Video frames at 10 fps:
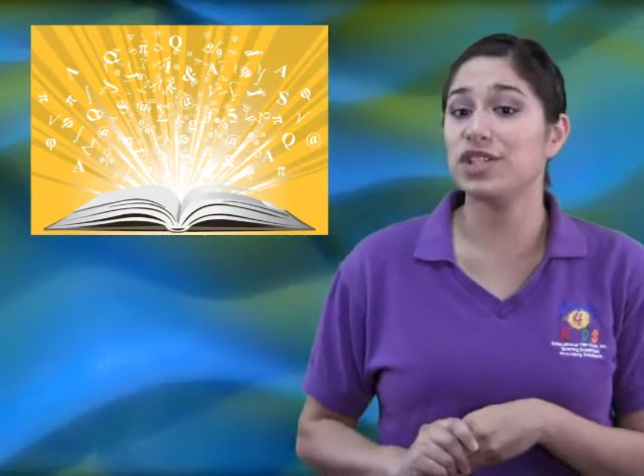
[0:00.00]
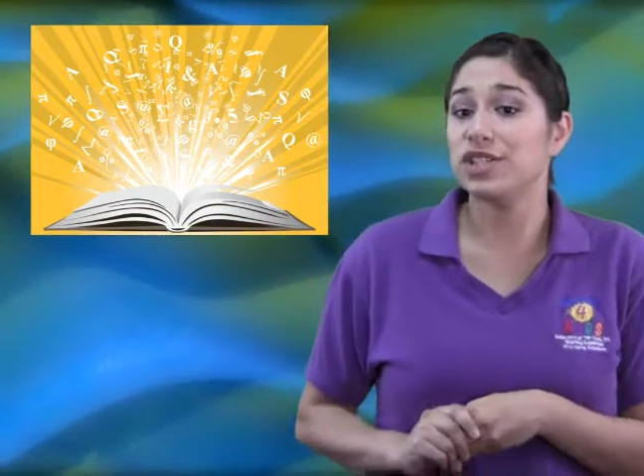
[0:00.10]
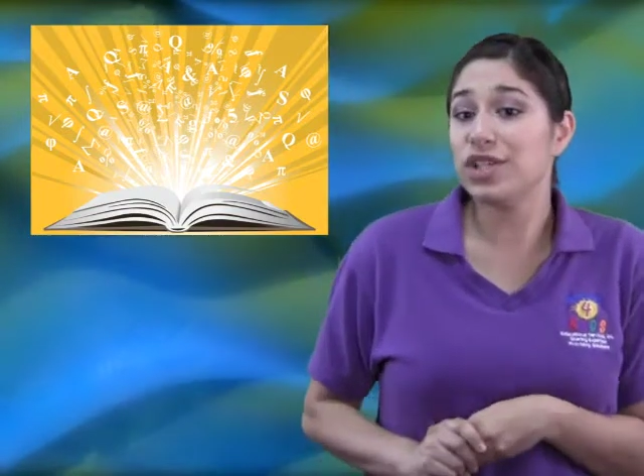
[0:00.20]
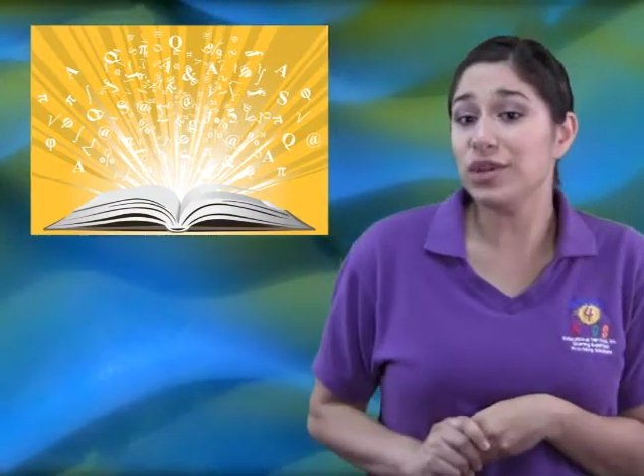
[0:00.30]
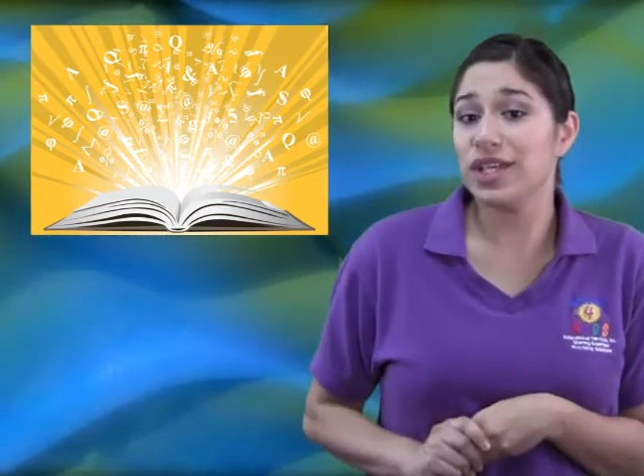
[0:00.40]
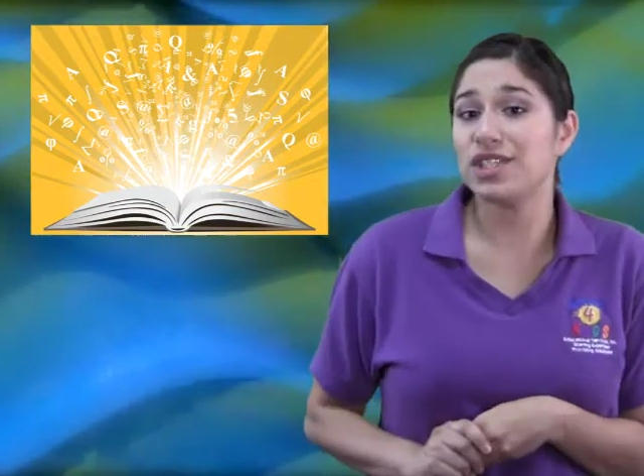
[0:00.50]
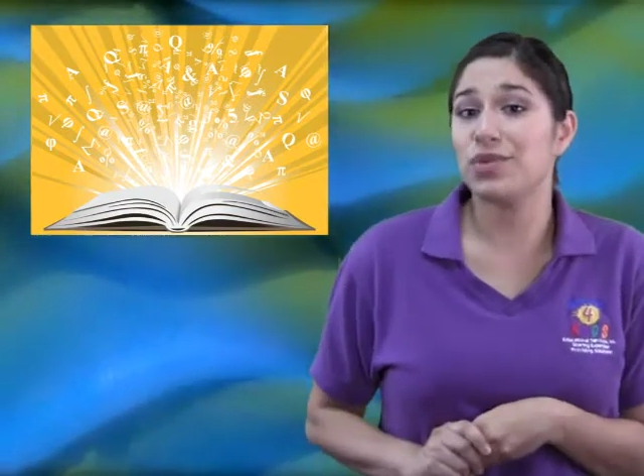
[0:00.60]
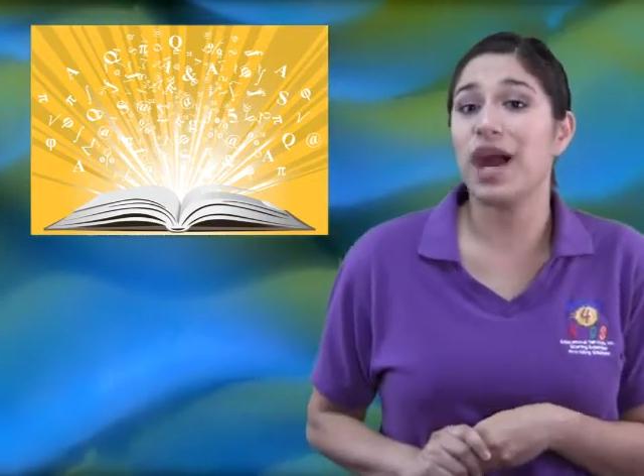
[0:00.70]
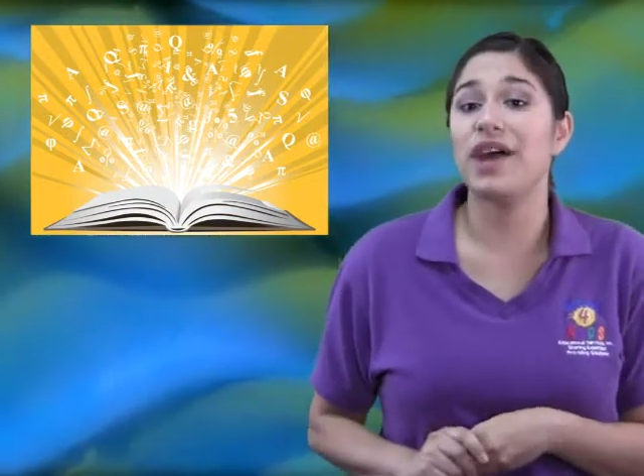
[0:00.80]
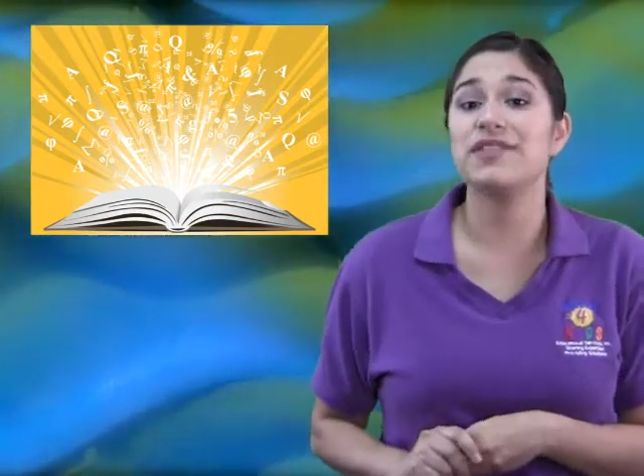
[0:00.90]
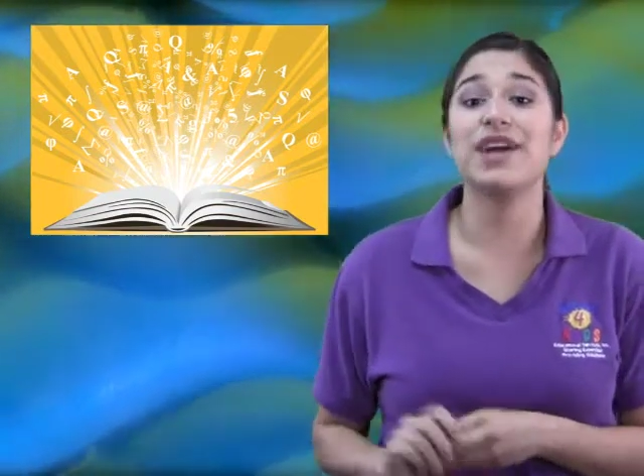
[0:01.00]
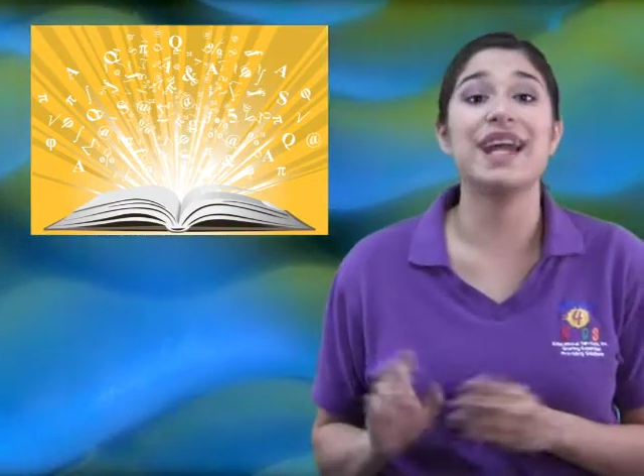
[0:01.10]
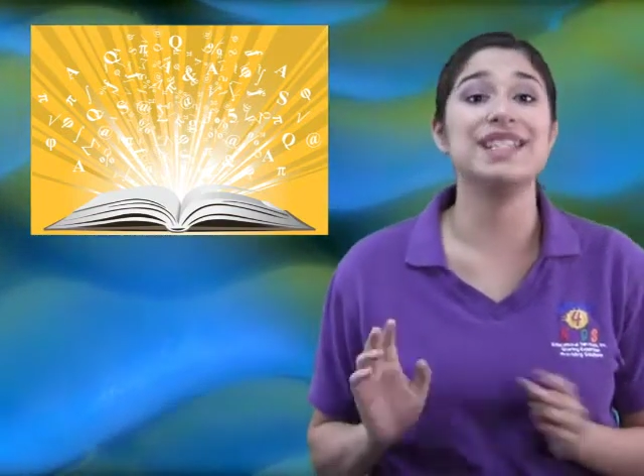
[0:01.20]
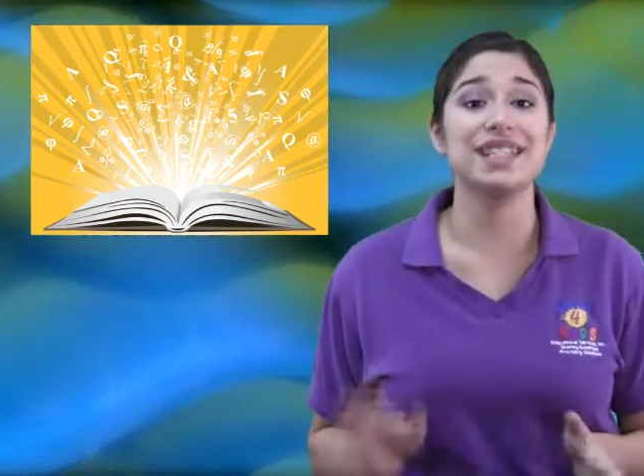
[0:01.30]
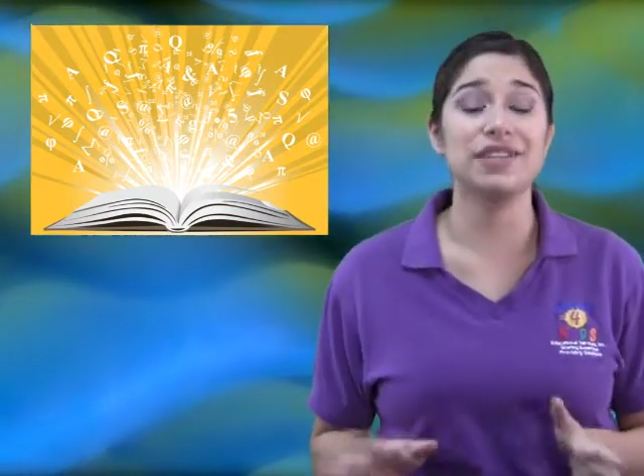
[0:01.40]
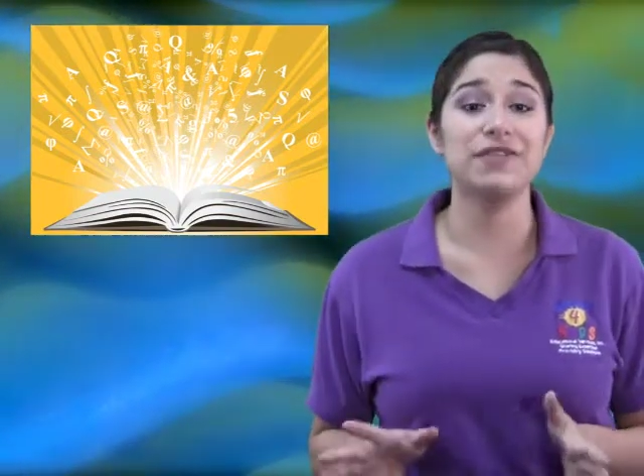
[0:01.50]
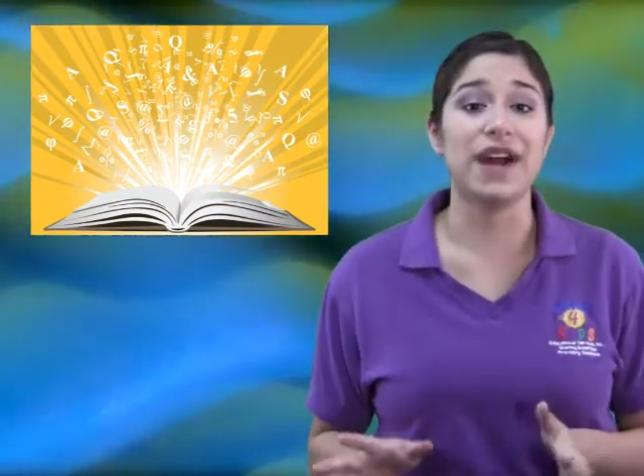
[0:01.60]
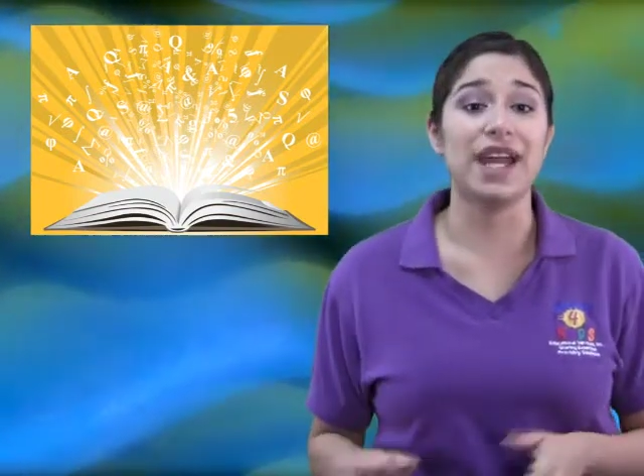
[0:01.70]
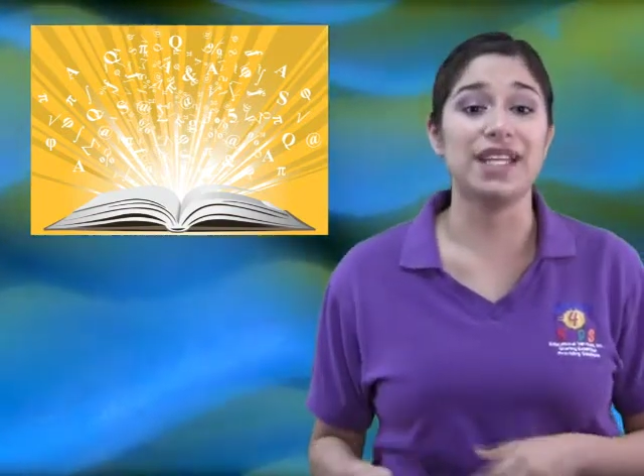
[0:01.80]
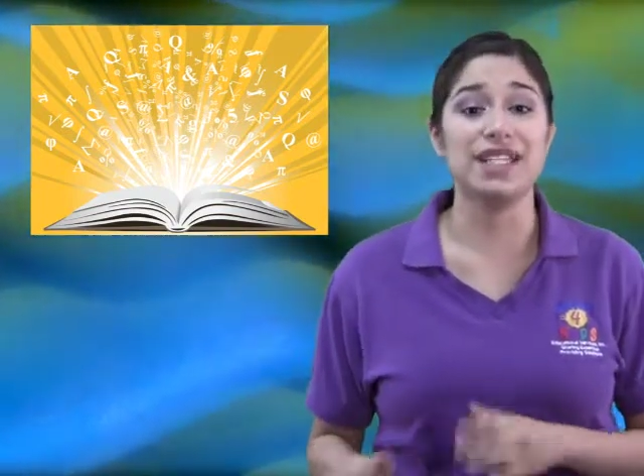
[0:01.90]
students will have to identify